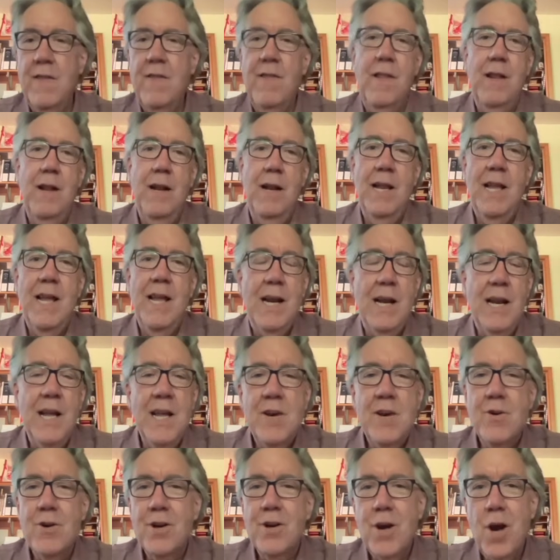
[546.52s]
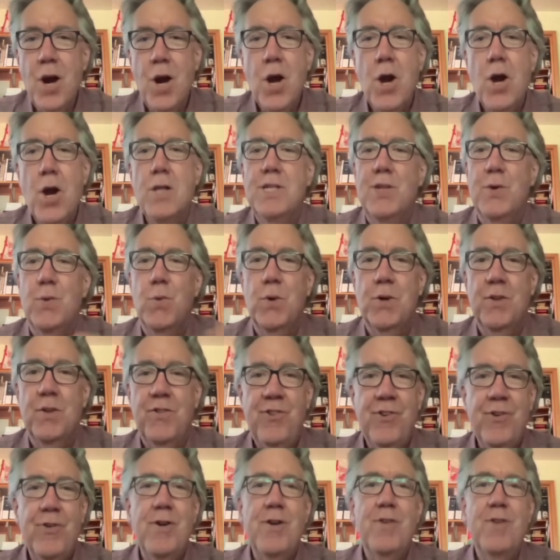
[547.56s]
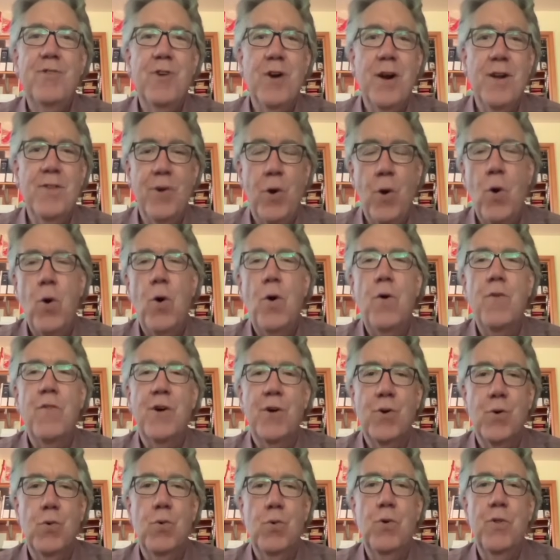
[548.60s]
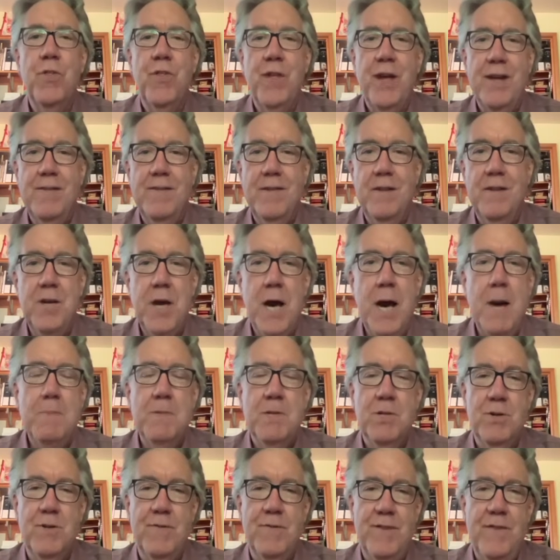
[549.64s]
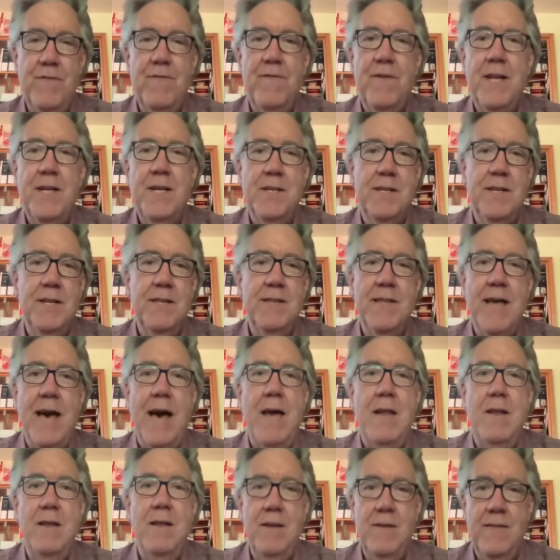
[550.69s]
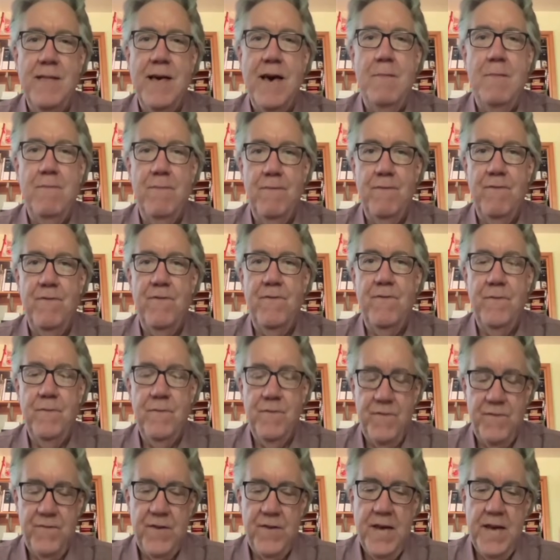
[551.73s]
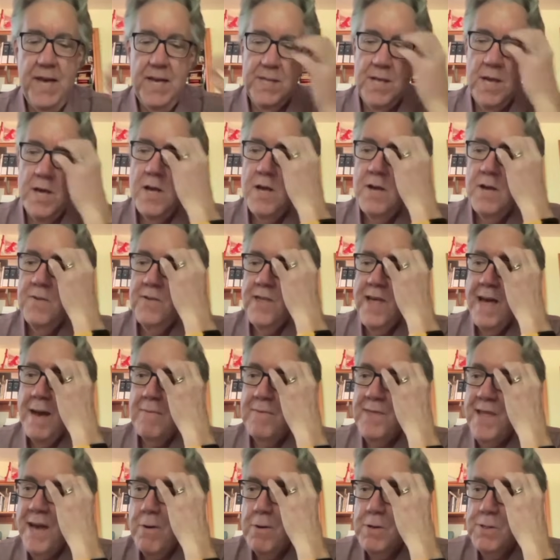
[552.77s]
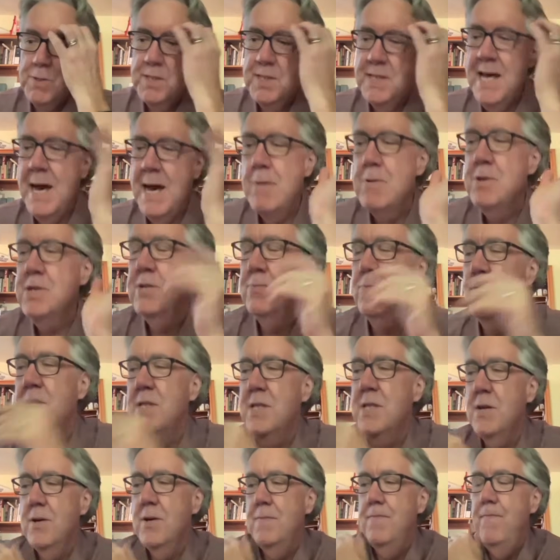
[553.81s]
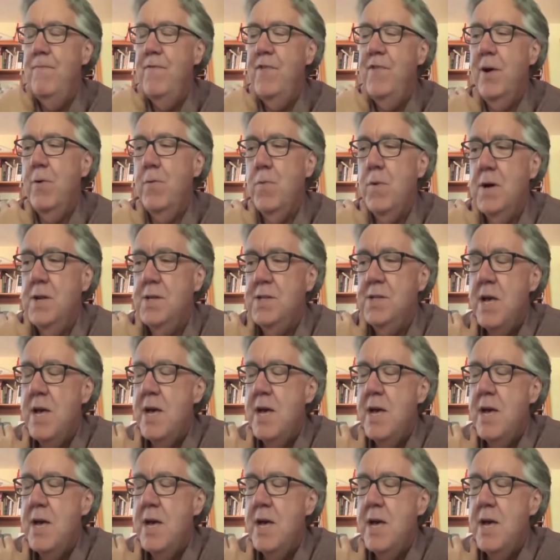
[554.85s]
league leader cards and the World Series cards, all the cool things that Topps sort of invented in that phase. So that was what the thing was.